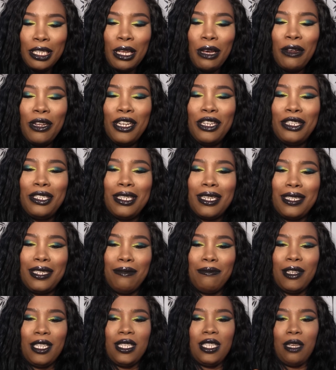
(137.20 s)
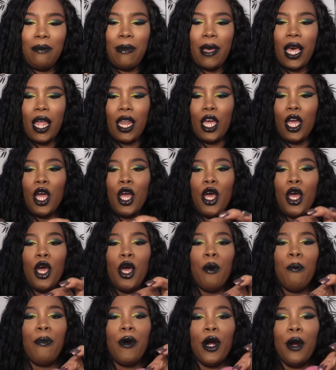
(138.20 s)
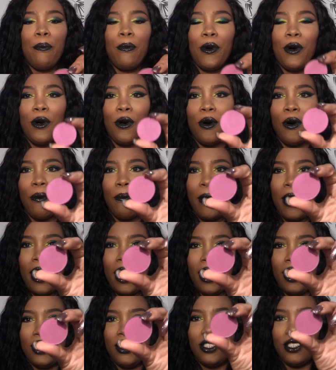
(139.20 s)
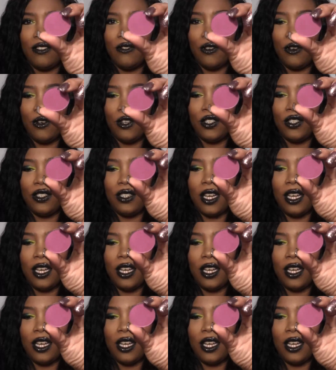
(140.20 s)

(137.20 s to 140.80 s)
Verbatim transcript: so they're stuck to my Z palette. Purple Passion, of course,